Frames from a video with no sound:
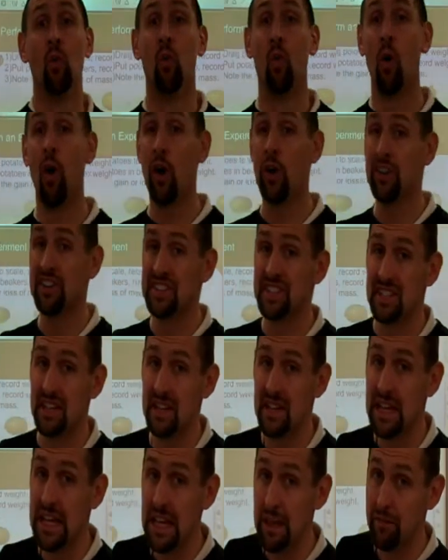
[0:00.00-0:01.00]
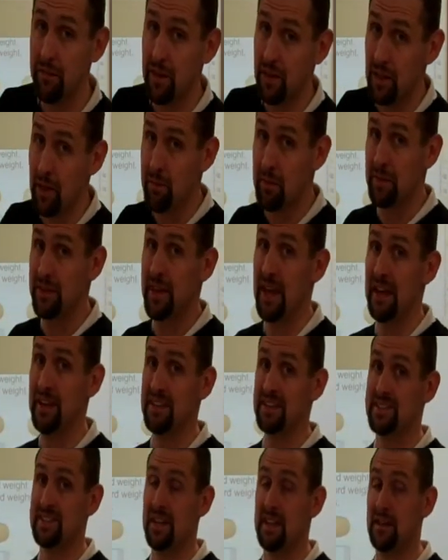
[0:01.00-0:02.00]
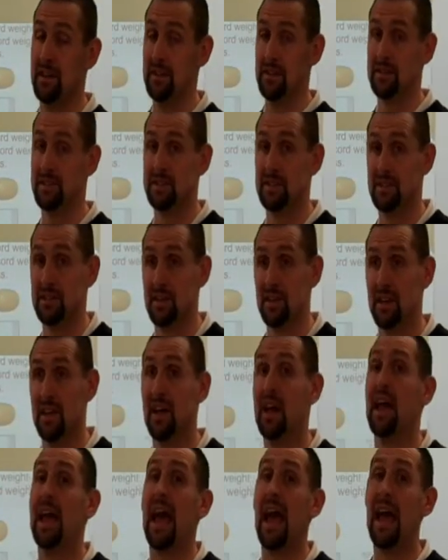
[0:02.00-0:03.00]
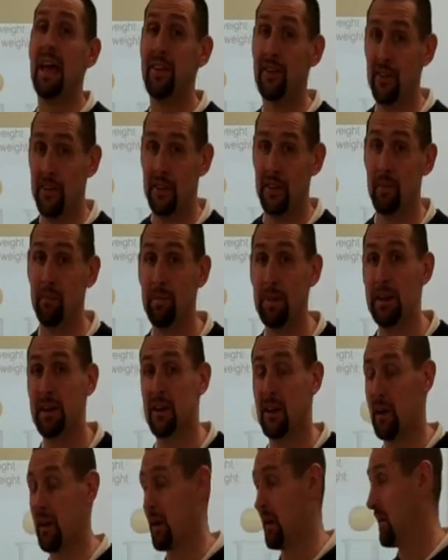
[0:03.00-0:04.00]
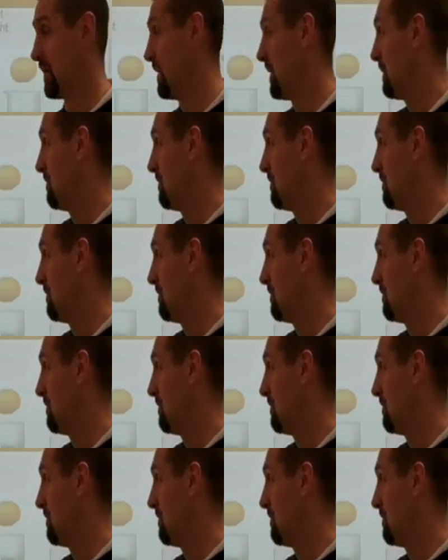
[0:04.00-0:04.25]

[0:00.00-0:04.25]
Water's leaving the potato cells, entering the beaker,